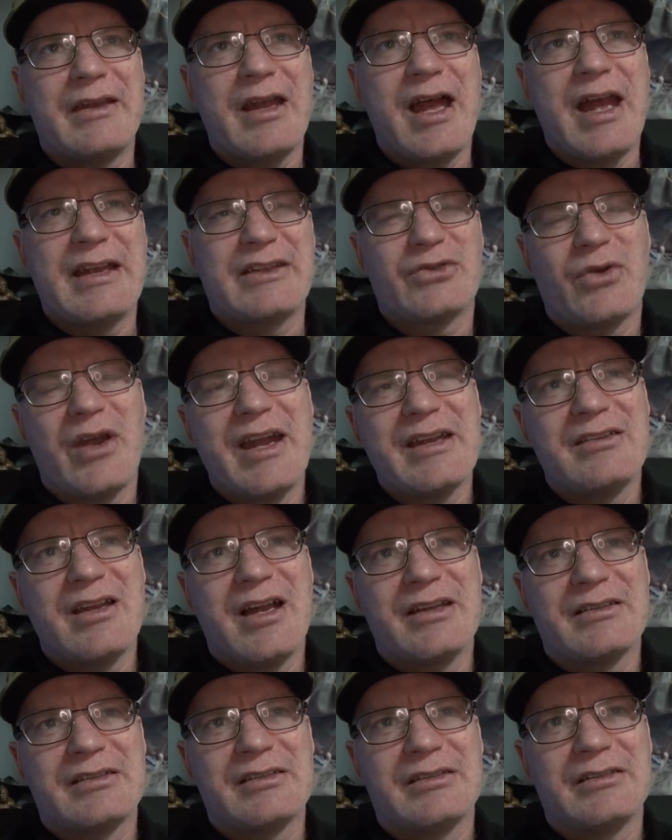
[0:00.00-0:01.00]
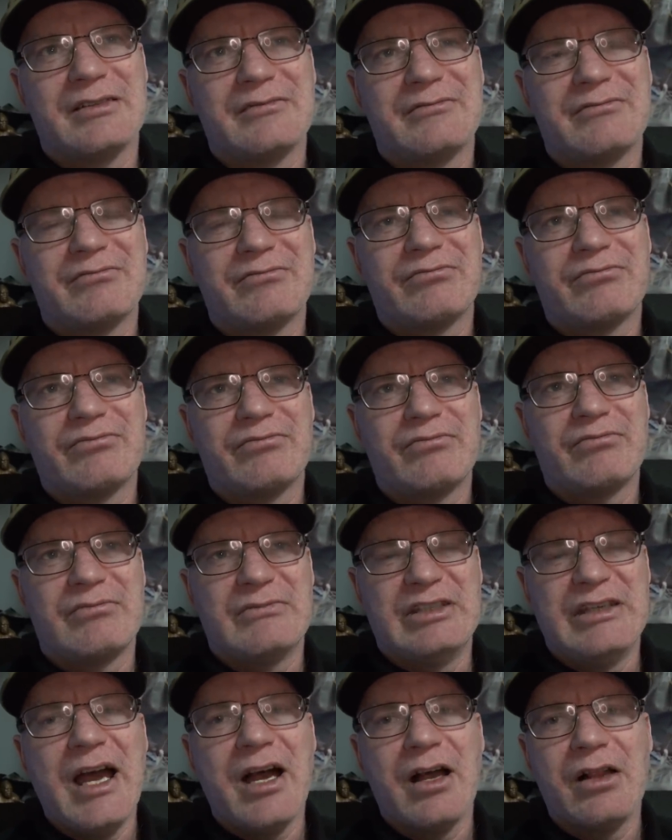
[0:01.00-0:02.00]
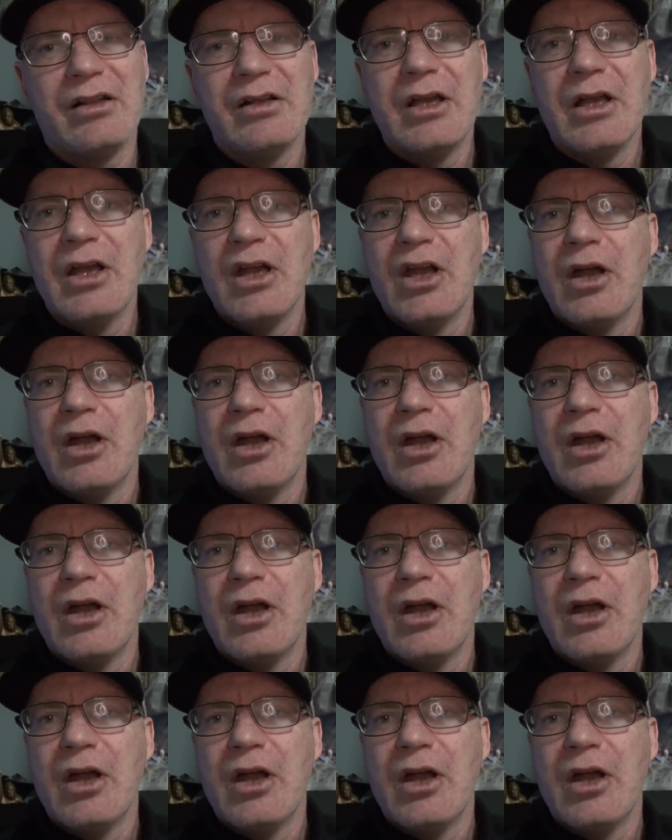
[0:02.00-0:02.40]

And I tried not to yell,